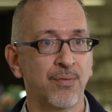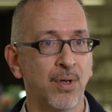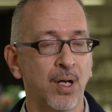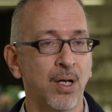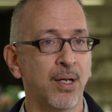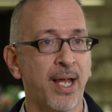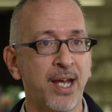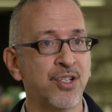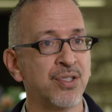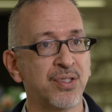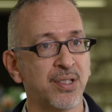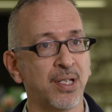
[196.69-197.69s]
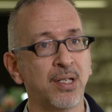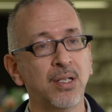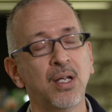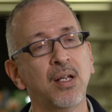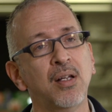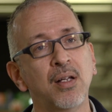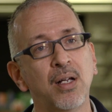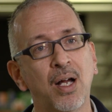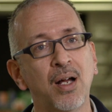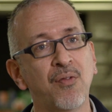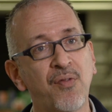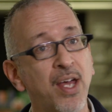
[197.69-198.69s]
uh, agency,
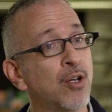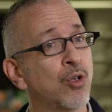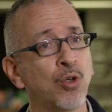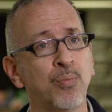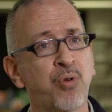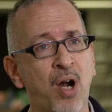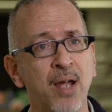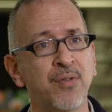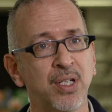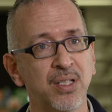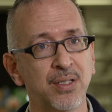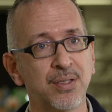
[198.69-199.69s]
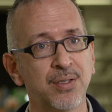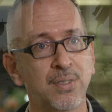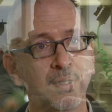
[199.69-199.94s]
uh, federal or private, is.